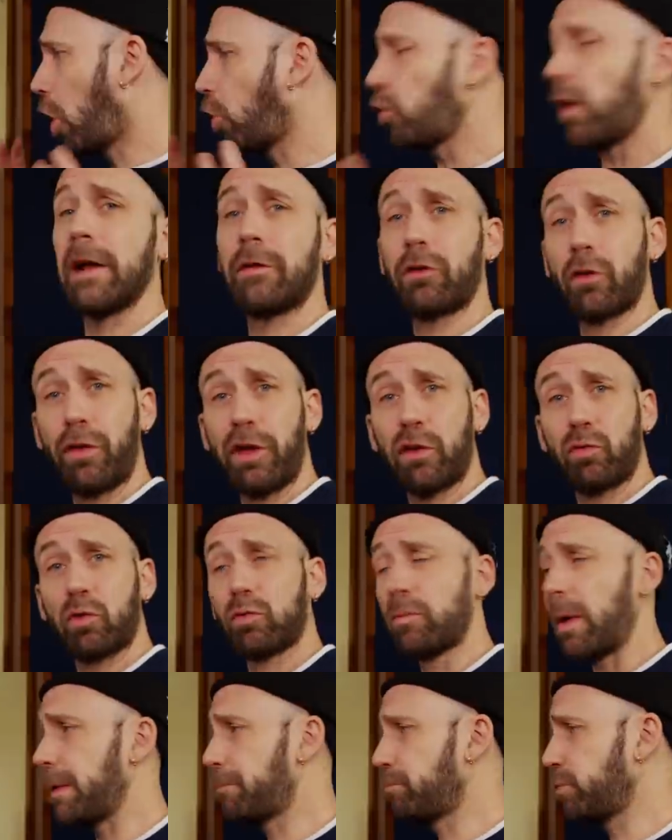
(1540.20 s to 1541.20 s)
All right, so this was
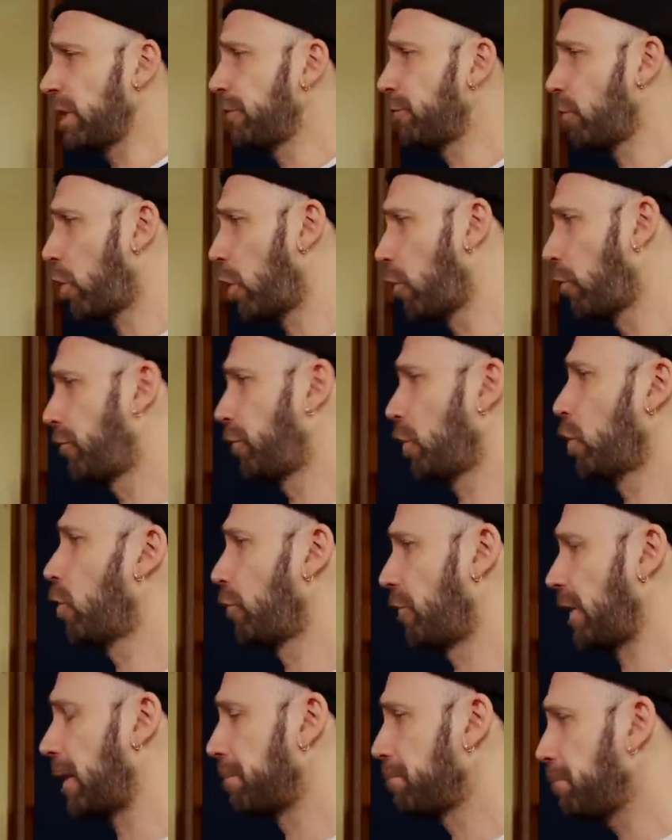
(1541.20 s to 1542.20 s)
my brief overview
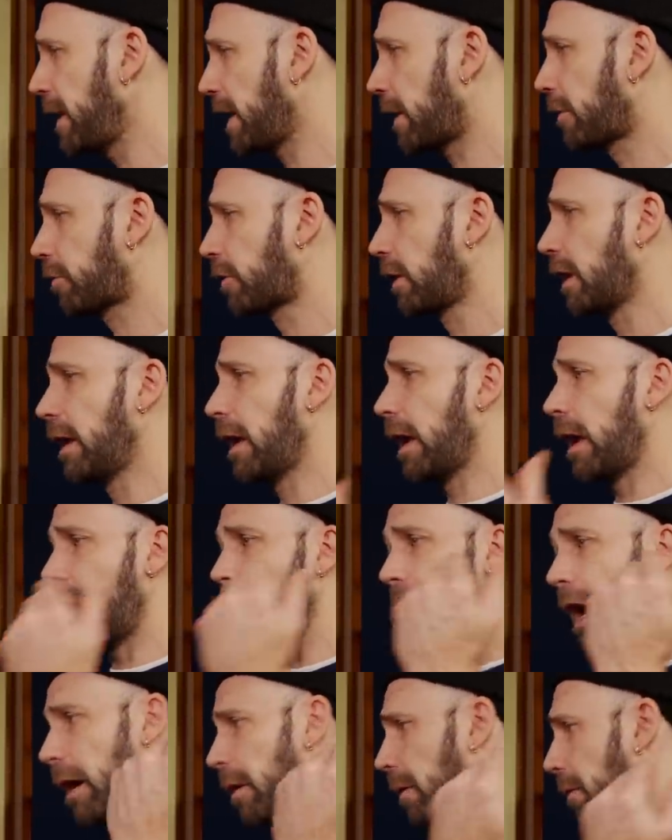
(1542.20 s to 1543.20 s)
of that mix.
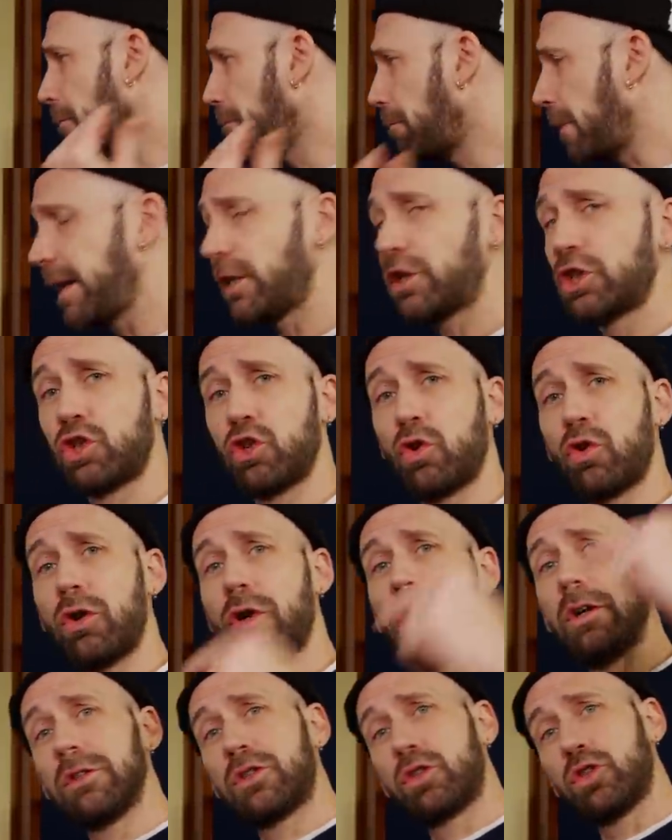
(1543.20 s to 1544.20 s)
Make
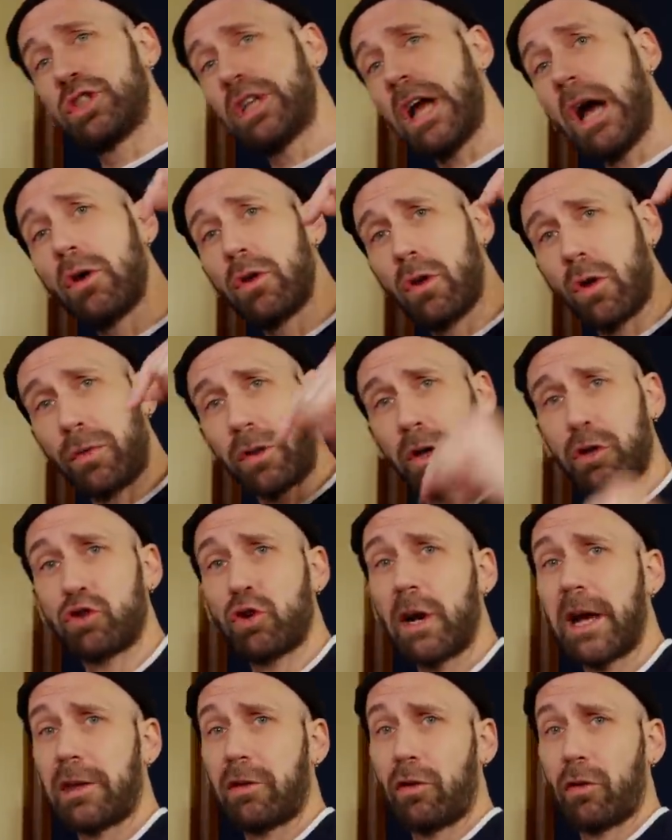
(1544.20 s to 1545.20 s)
sure to download the
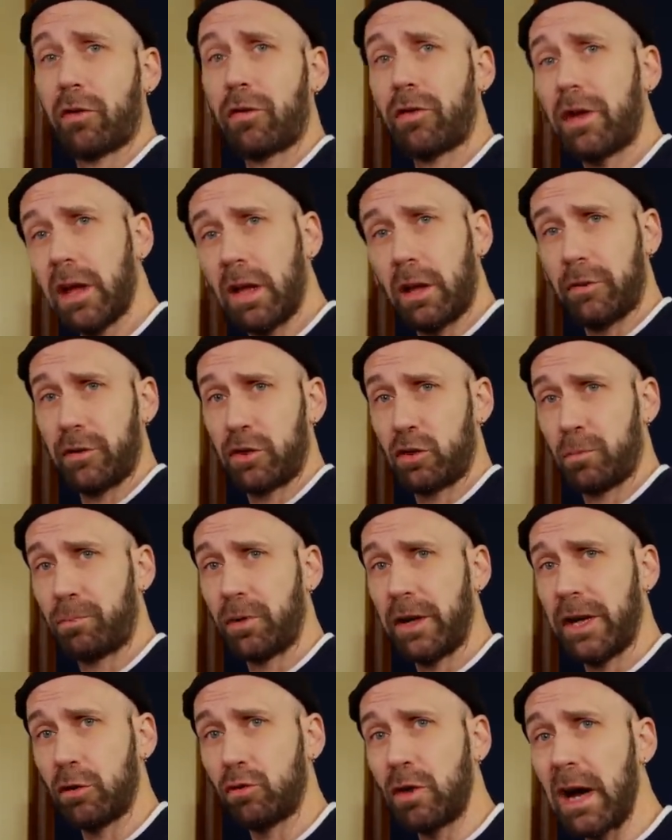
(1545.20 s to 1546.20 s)
tracks yourself and to
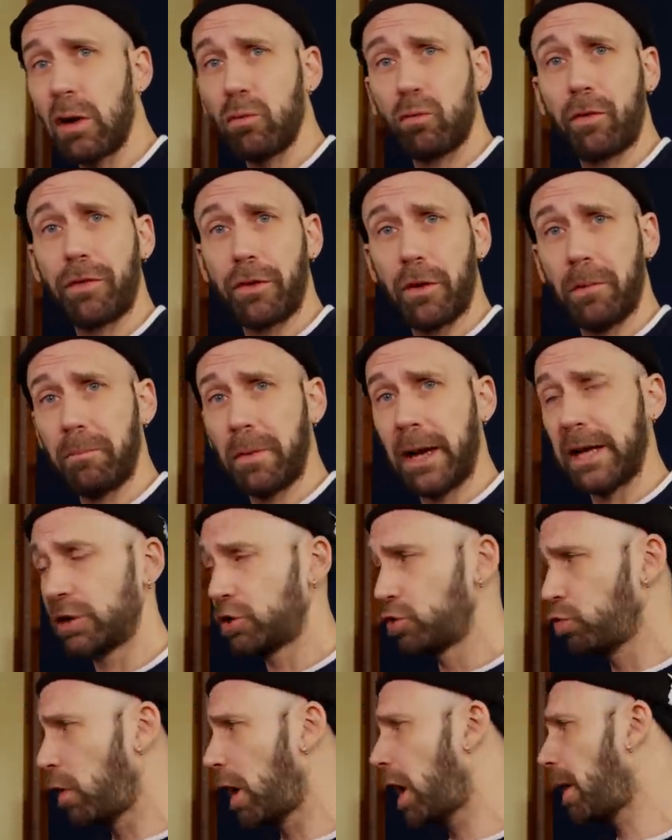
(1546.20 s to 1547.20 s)
play around with them and
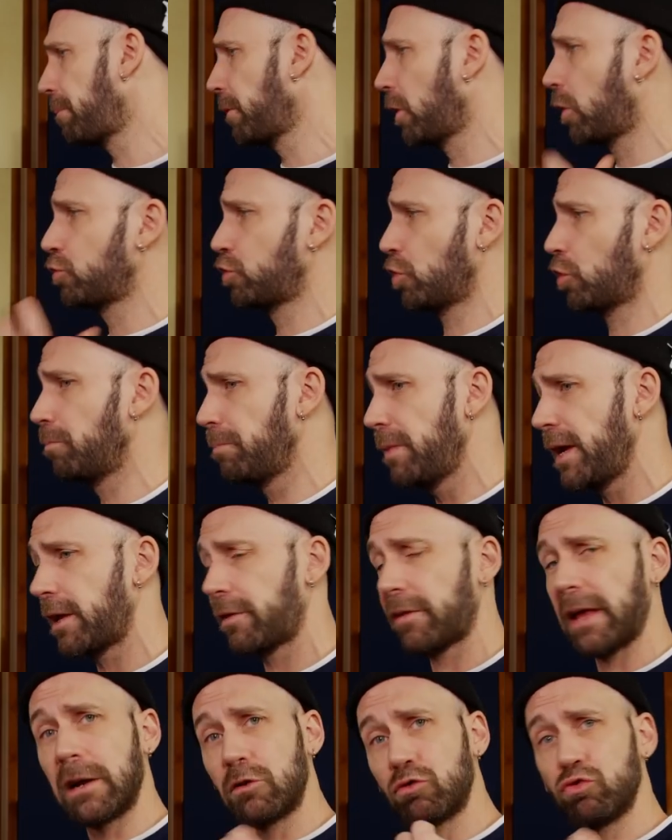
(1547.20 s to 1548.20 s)
to upload your
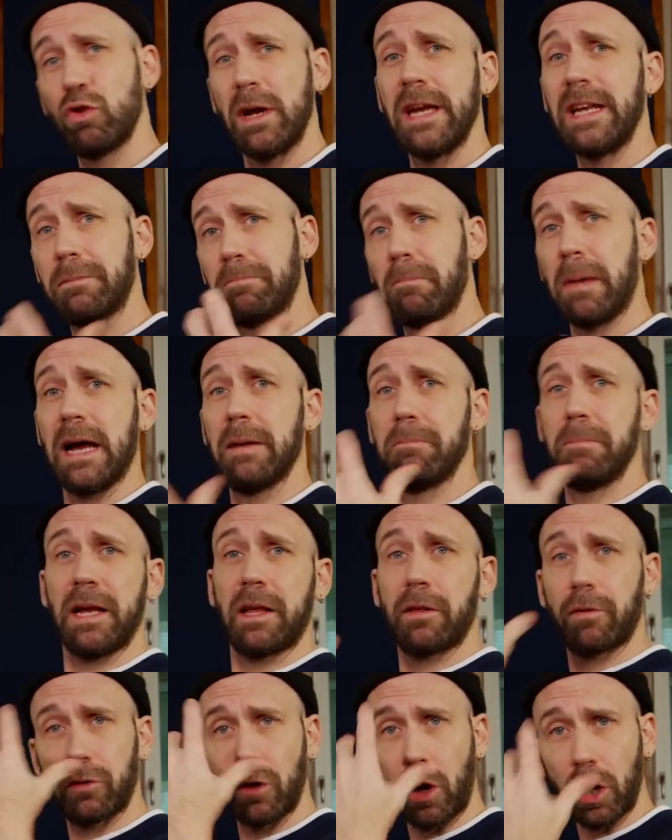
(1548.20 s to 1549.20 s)
mix at
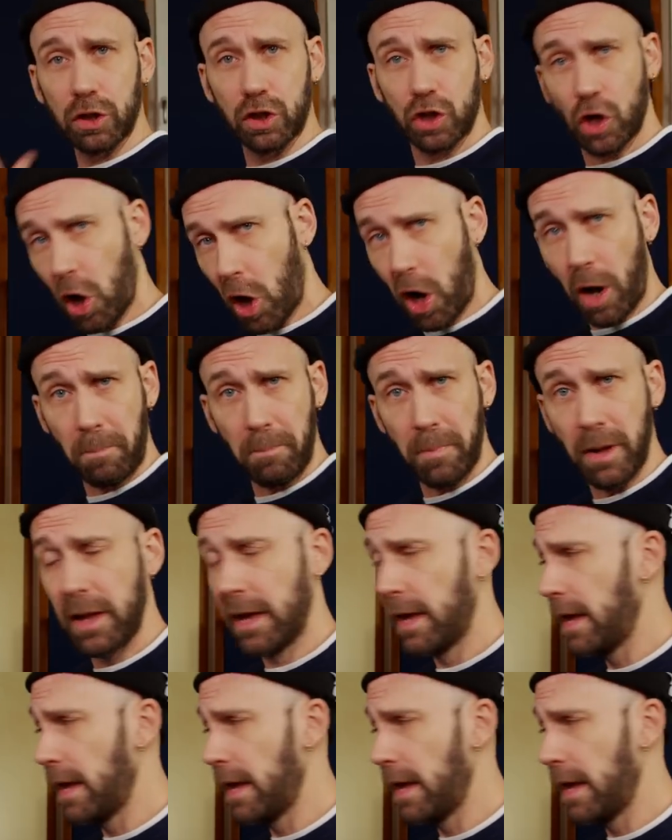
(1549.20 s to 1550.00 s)
ratemymix.com